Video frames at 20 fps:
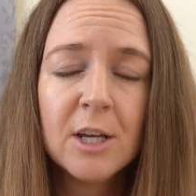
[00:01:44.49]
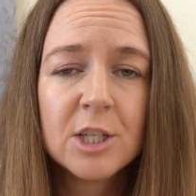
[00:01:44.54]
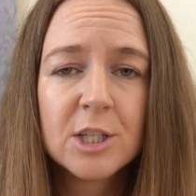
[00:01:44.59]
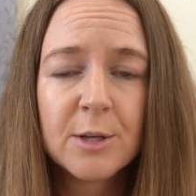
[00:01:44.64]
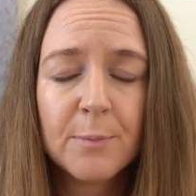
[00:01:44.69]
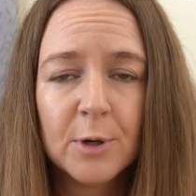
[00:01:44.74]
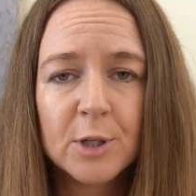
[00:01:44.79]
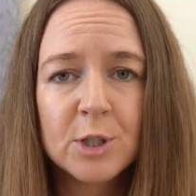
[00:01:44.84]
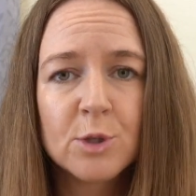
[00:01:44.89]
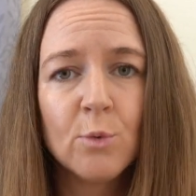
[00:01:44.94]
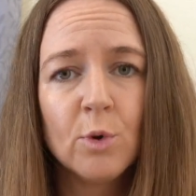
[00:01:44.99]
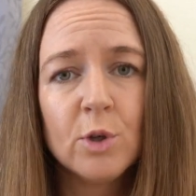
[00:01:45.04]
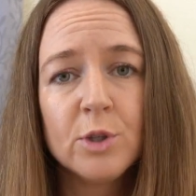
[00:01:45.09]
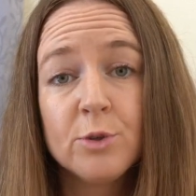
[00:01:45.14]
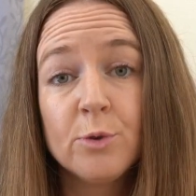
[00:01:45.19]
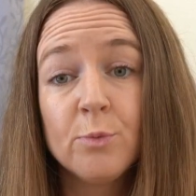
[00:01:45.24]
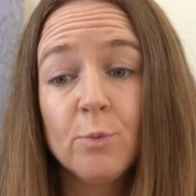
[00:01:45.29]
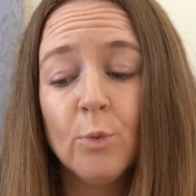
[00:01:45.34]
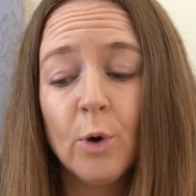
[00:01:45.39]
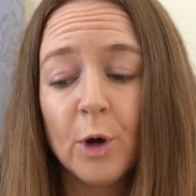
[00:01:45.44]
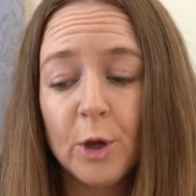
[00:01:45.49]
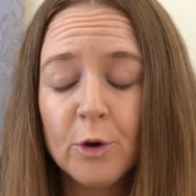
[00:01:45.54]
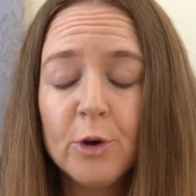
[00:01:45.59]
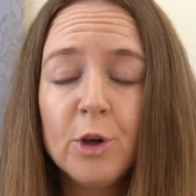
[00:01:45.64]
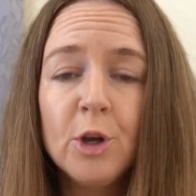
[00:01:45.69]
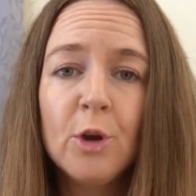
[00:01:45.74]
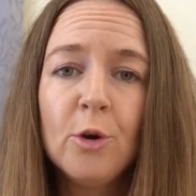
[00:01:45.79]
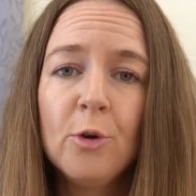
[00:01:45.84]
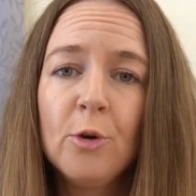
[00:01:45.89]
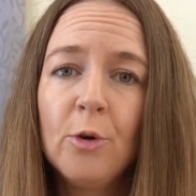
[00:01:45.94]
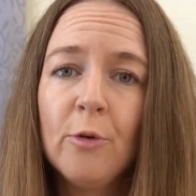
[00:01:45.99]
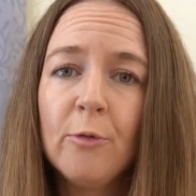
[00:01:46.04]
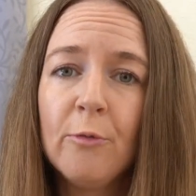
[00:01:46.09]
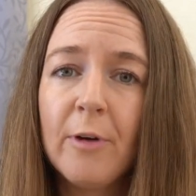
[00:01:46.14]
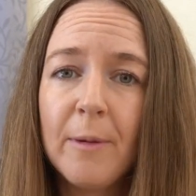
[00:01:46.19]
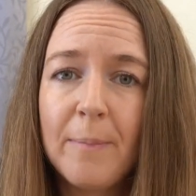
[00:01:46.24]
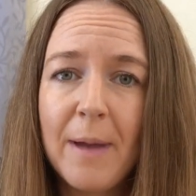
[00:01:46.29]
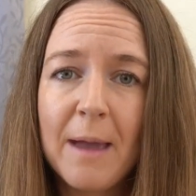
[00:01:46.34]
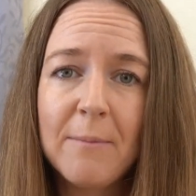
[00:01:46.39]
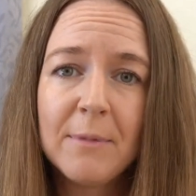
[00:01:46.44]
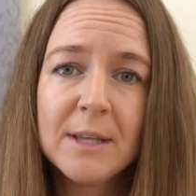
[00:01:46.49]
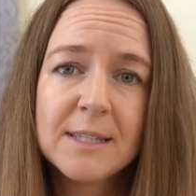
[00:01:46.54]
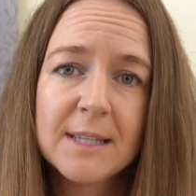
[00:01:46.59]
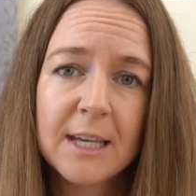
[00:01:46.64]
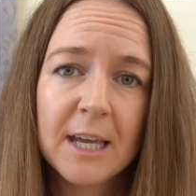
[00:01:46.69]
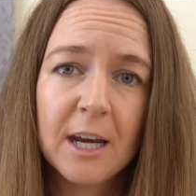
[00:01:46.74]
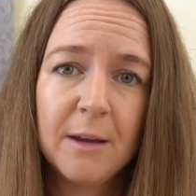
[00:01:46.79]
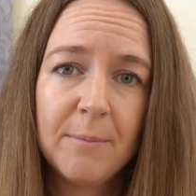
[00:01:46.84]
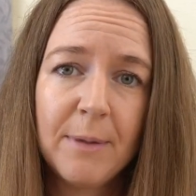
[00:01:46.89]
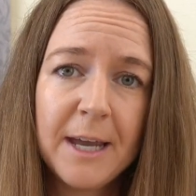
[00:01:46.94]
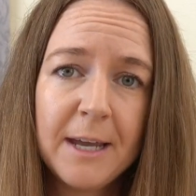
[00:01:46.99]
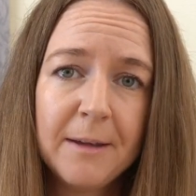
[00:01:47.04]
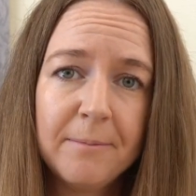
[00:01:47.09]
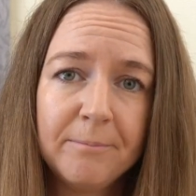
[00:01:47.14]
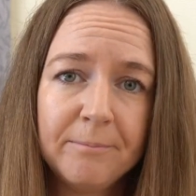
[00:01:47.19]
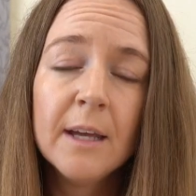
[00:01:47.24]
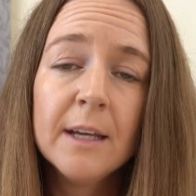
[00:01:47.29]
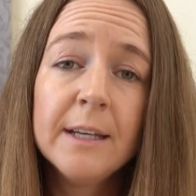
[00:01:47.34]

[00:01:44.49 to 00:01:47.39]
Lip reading: to put towards what your new repayments are going to be.